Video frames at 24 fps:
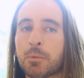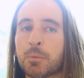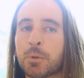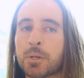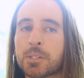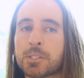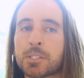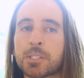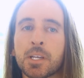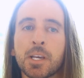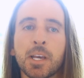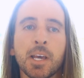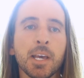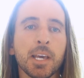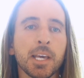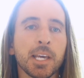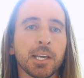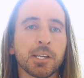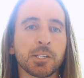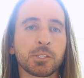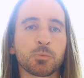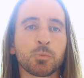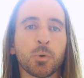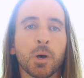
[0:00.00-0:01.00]
which
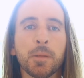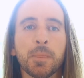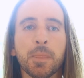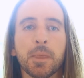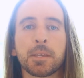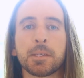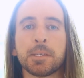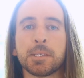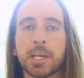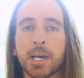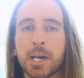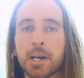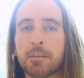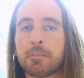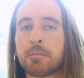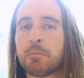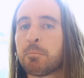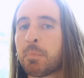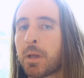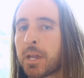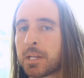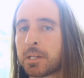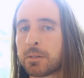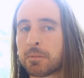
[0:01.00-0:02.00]
is what the
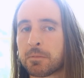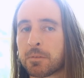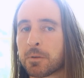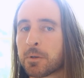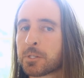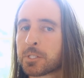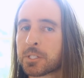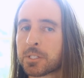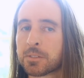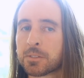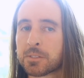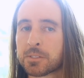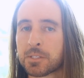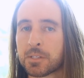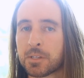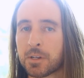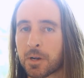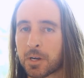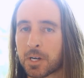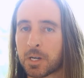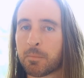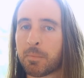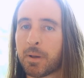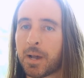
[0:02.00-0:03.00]
Dev Beta versions
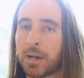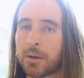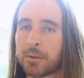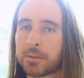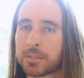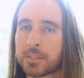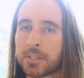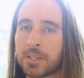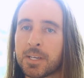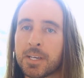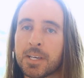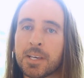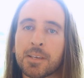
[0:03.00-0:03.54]
are about.